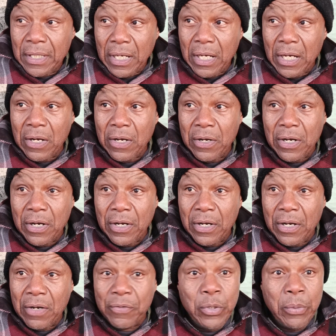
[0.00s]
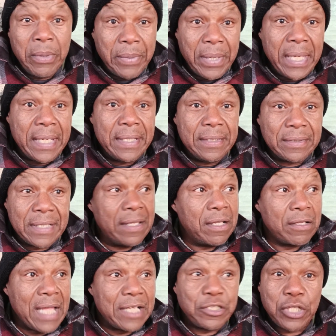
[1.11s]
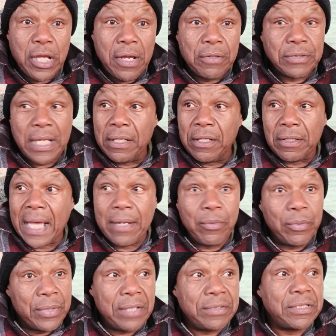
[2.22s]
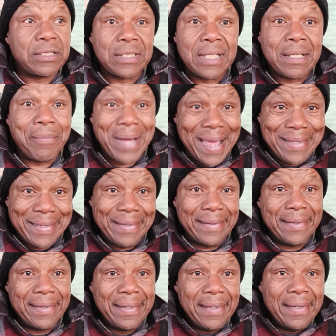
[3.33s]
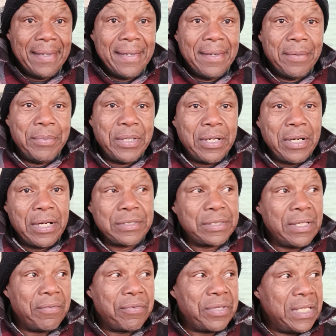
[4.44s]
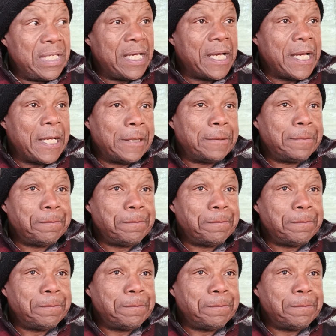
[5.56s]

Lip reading: of human beings. They look like shells. They look like, well, they're just in the body because of the